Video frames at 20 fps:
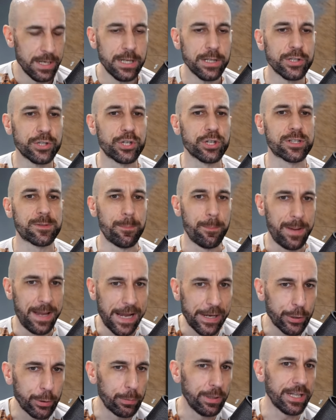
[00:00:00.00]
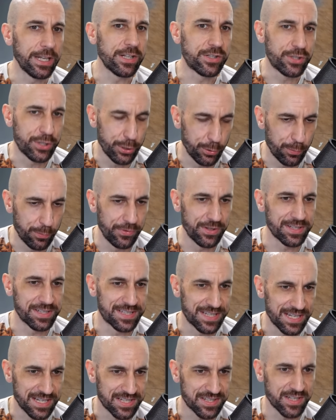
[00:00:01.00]
Just manually tune the
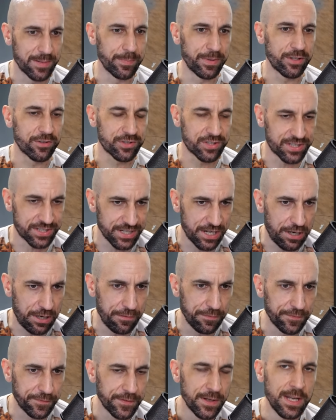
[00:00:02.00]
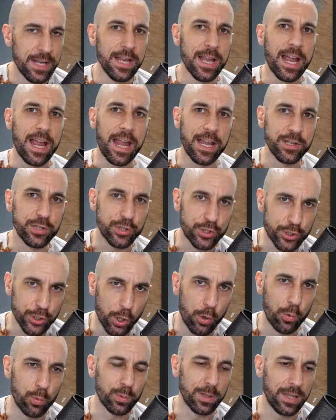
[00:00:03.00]
system yourself, and
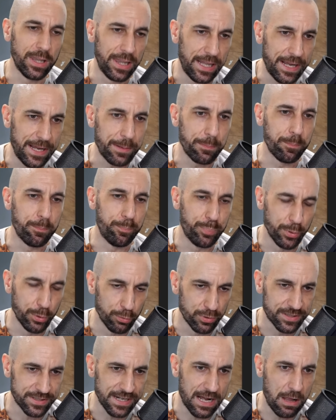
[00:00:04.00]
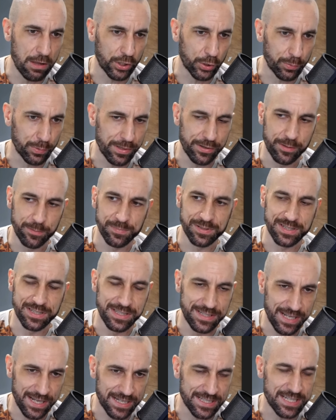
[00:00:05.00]
don't let boost algorithms
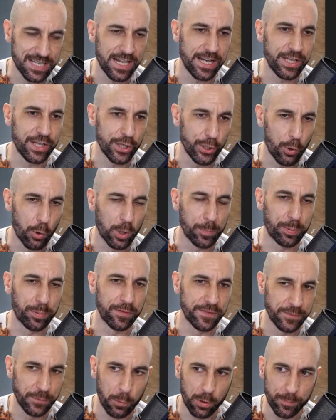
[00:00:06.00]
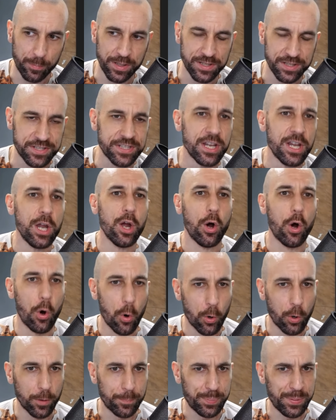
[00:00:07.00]
dictate your performance
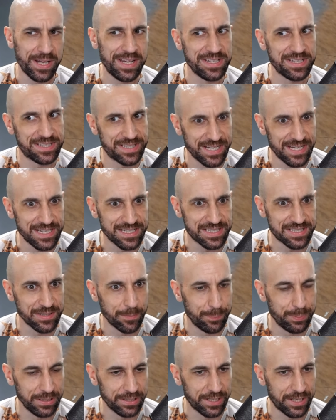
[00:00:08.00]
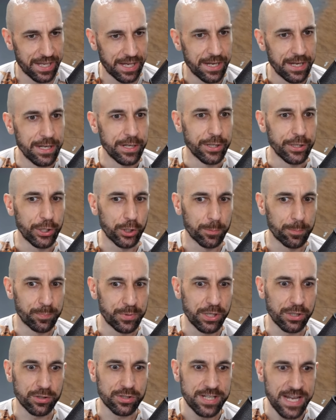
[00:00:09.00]
or PC stability. You're
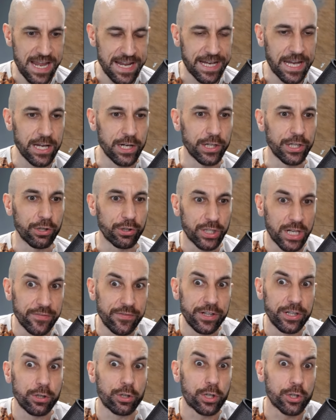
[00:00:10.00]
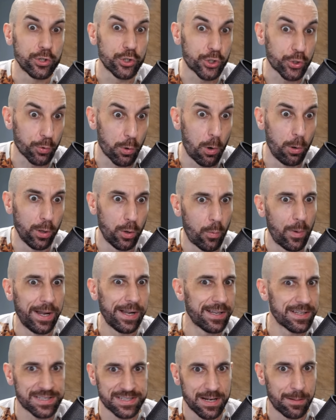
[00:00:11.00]
giving your control away
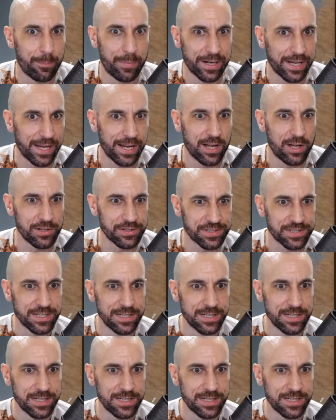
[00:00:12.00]
to somebody else.